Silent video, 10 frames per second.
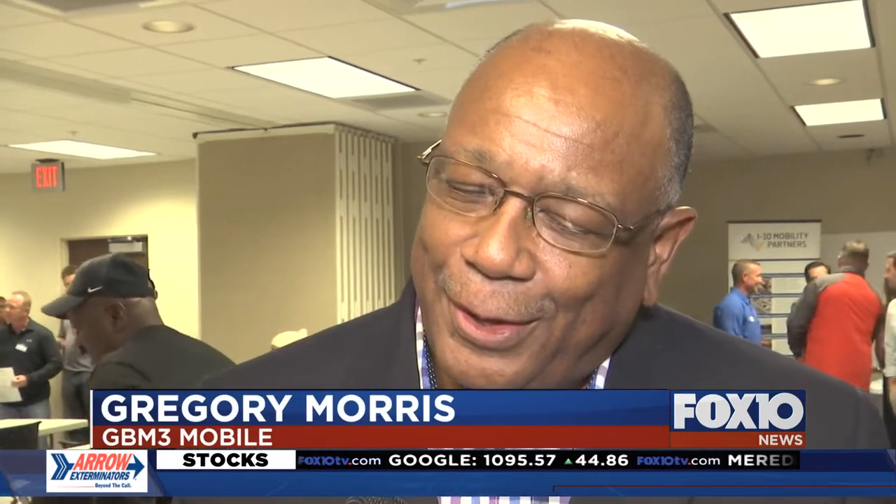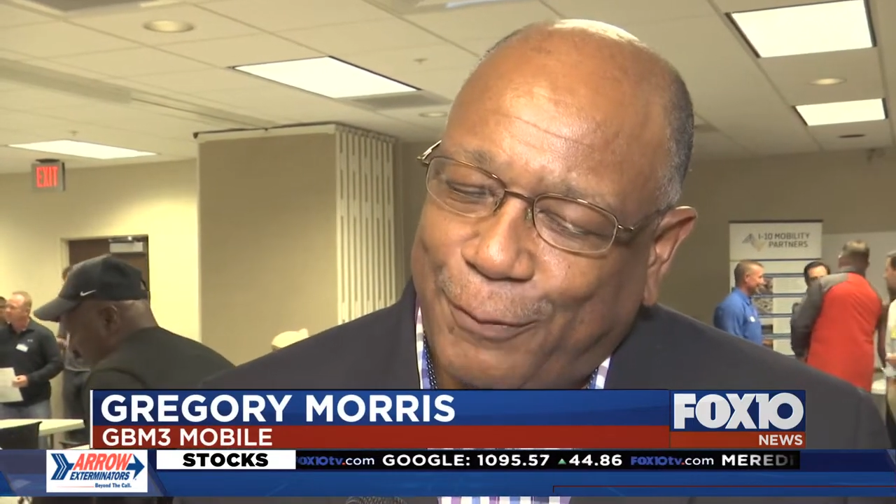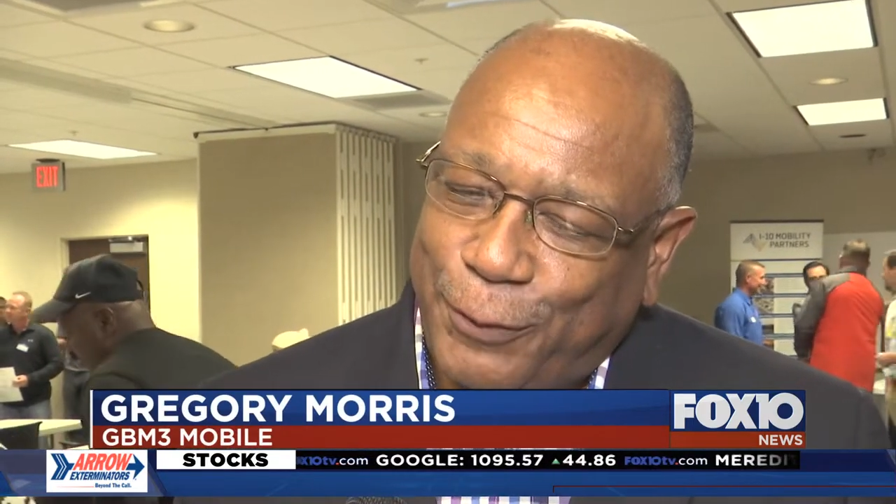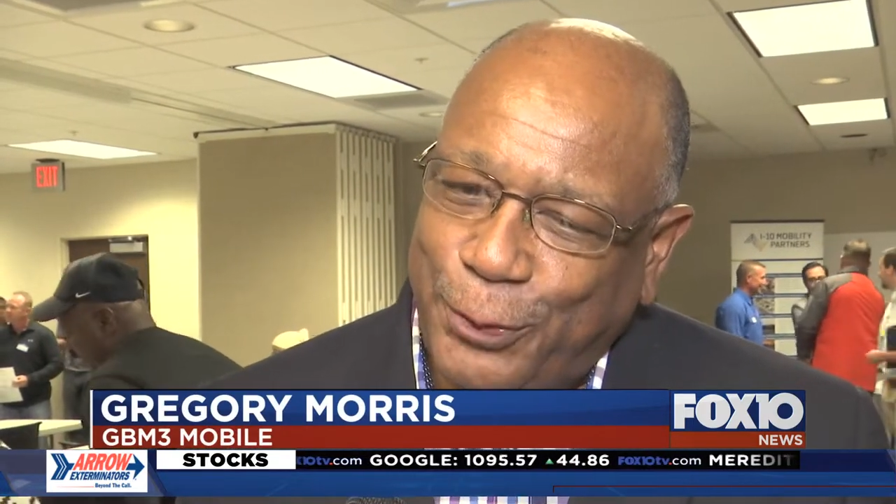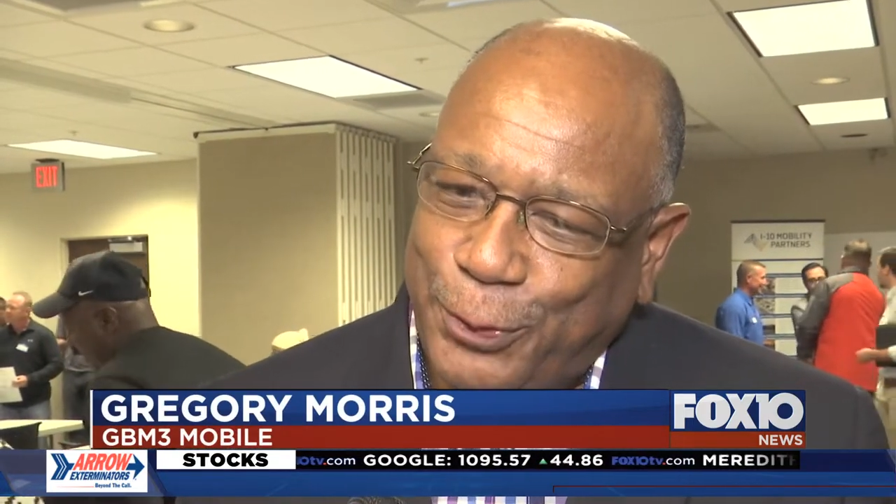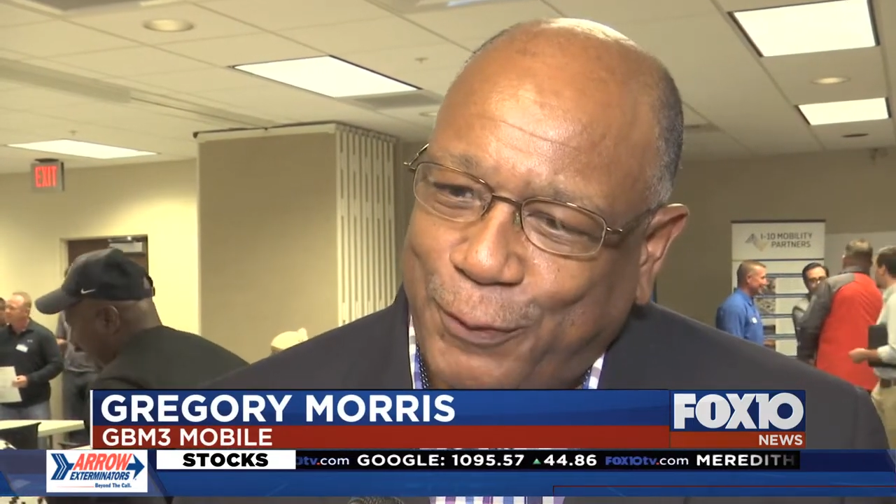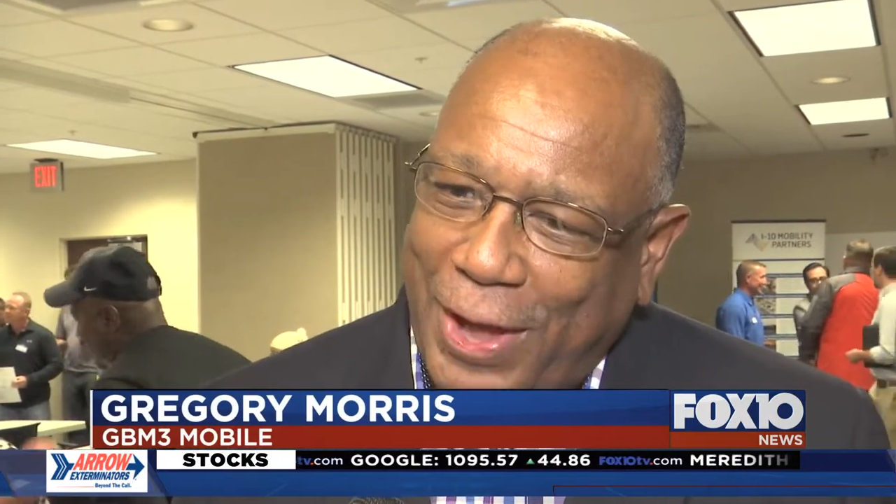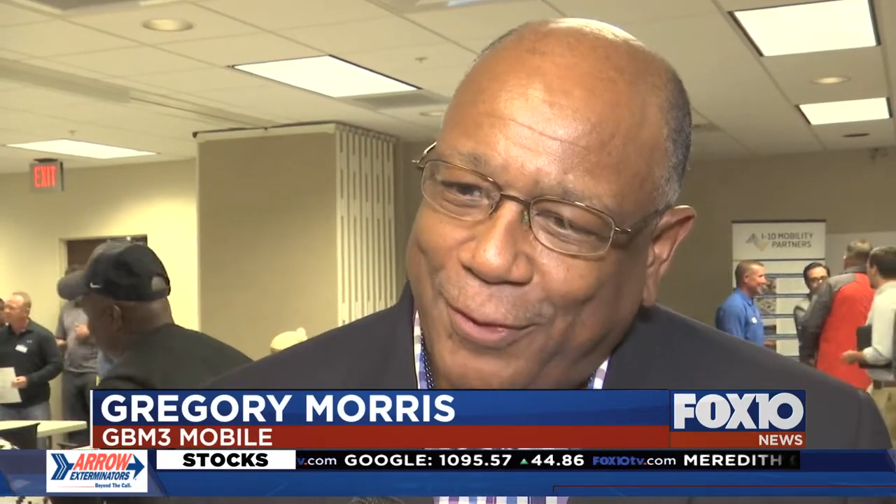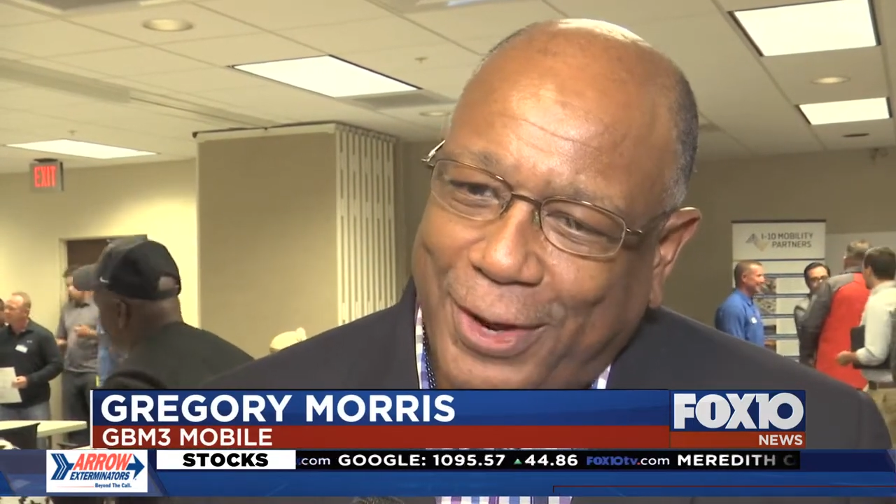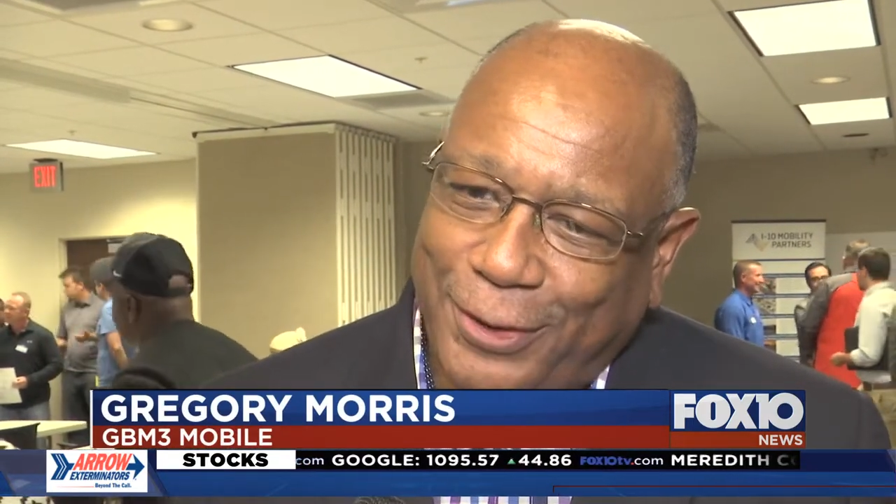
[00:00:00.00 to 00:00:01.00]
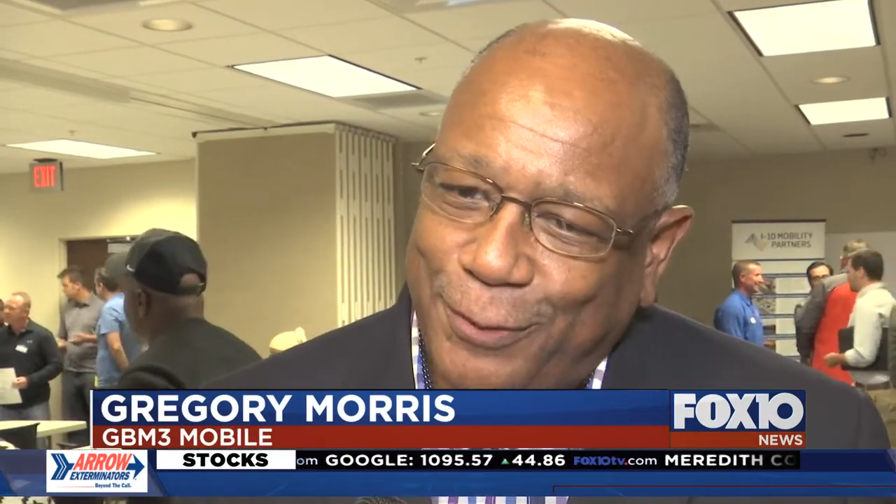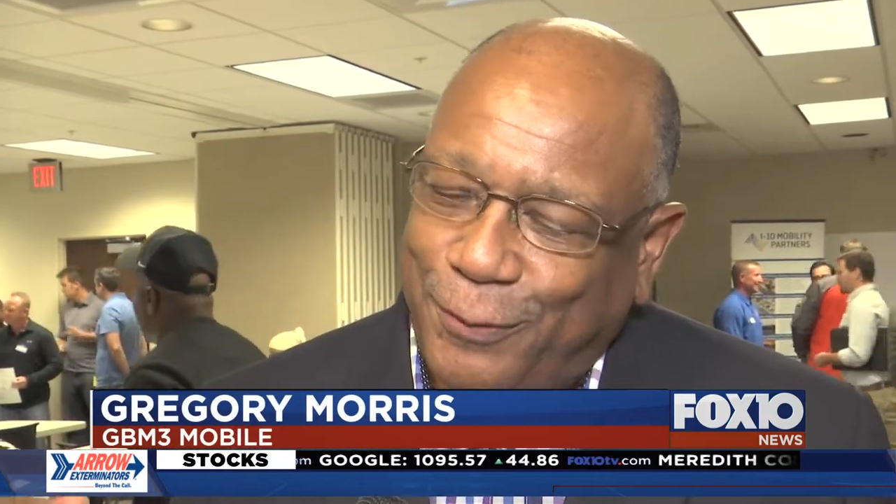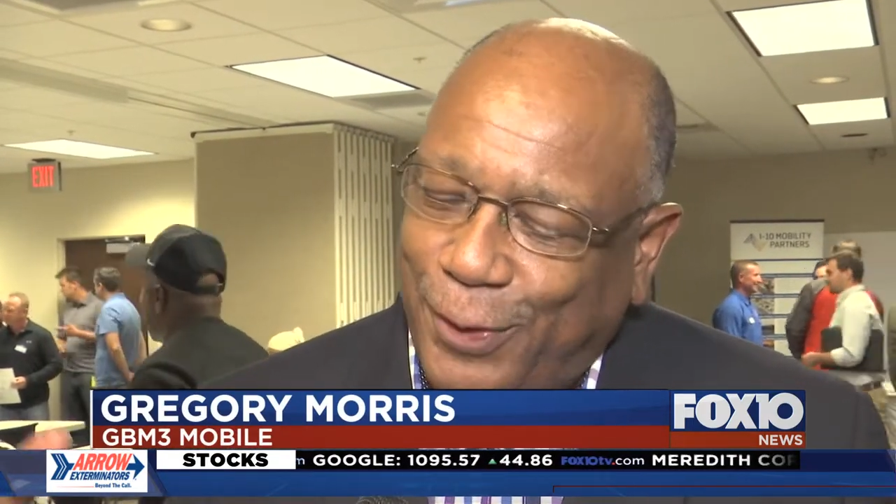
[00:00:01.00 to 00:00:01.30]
a future foundation